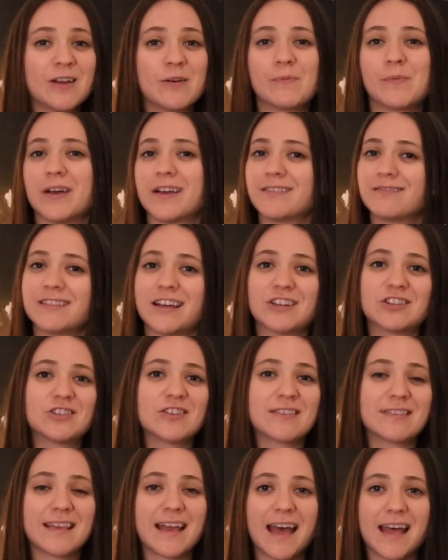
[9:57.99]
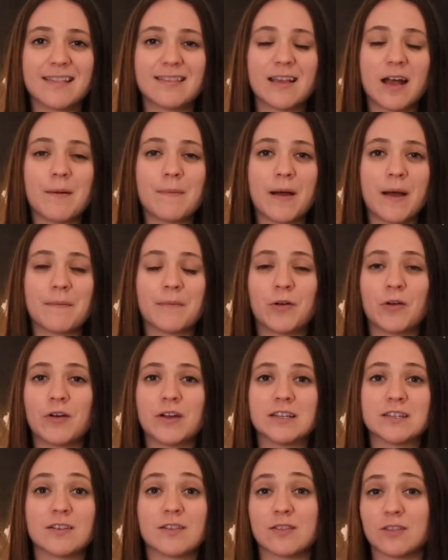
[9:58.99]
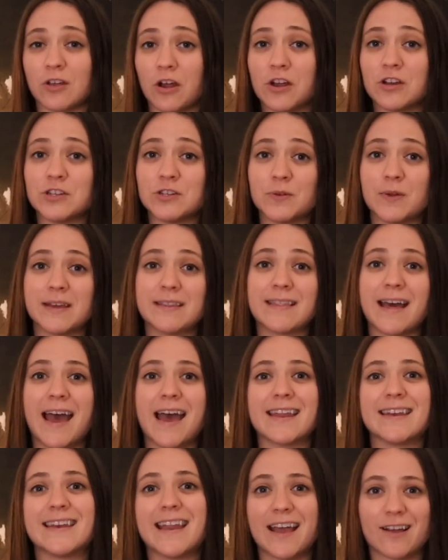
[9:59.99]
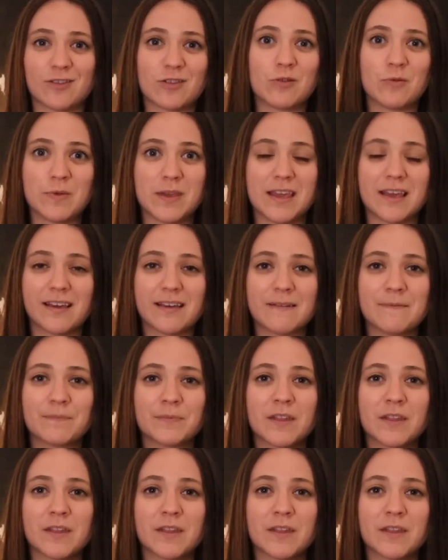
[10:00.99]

But that's just a heads up, I'm going to start doing that next week.